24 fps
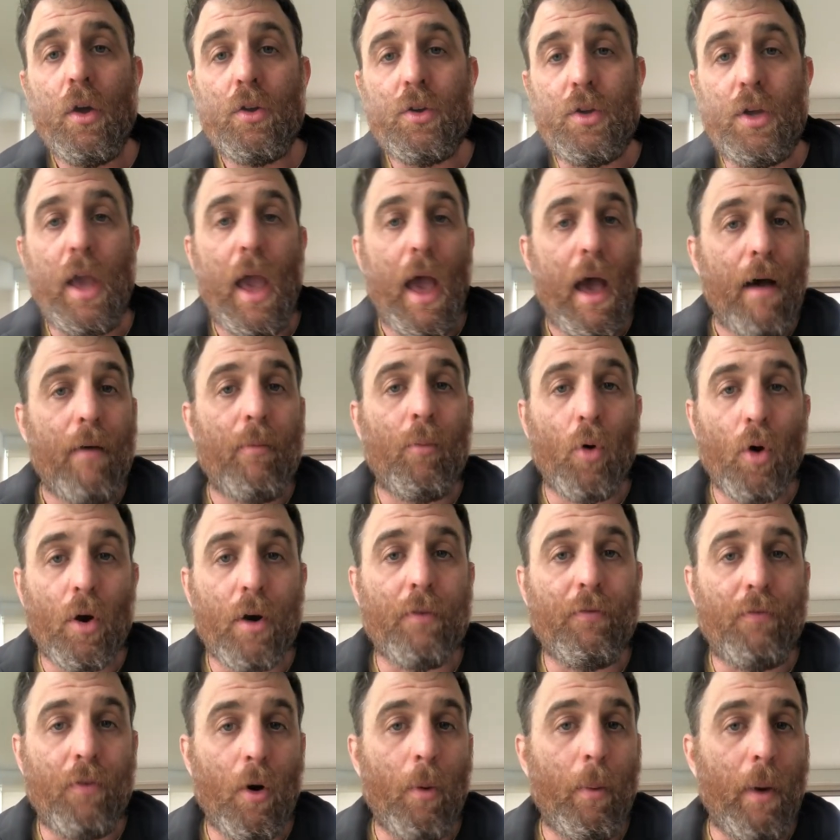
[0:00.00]
do you have more
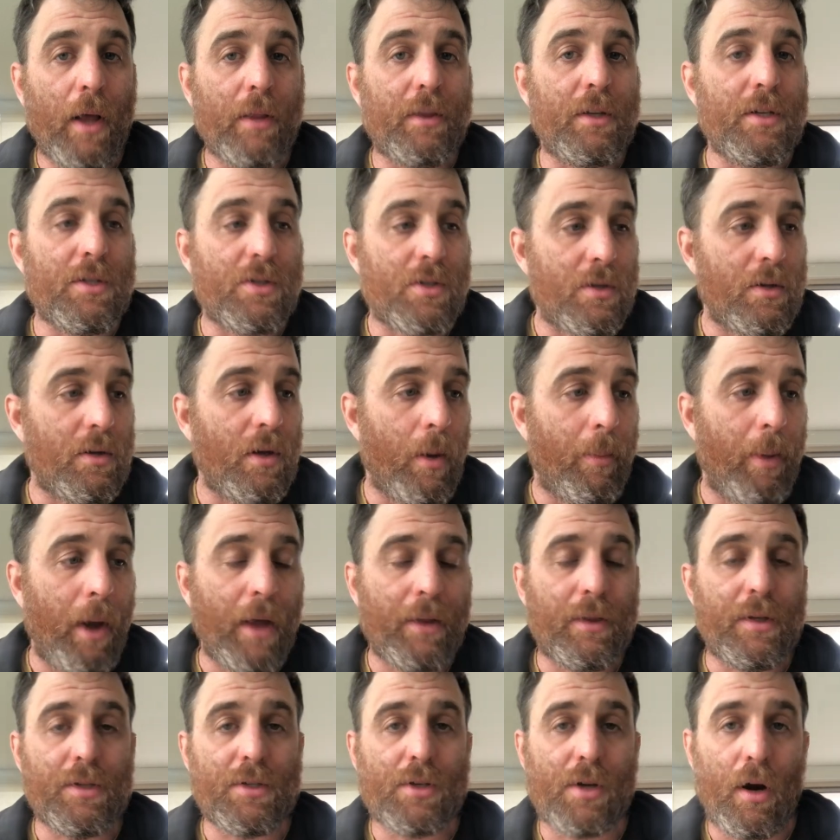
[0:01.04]
info about
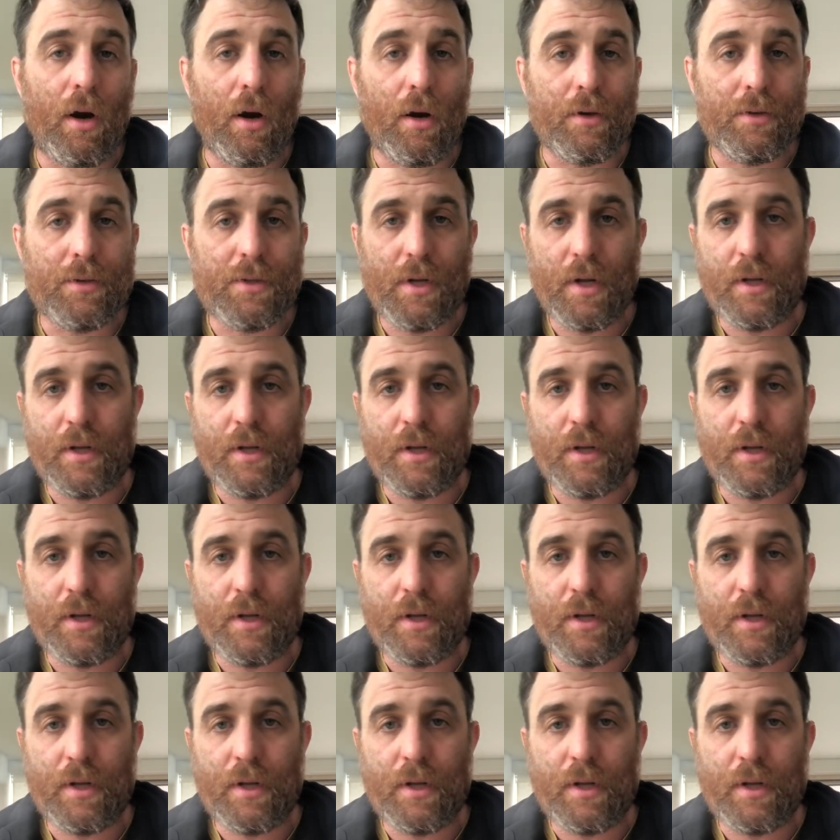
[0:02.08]
these cards?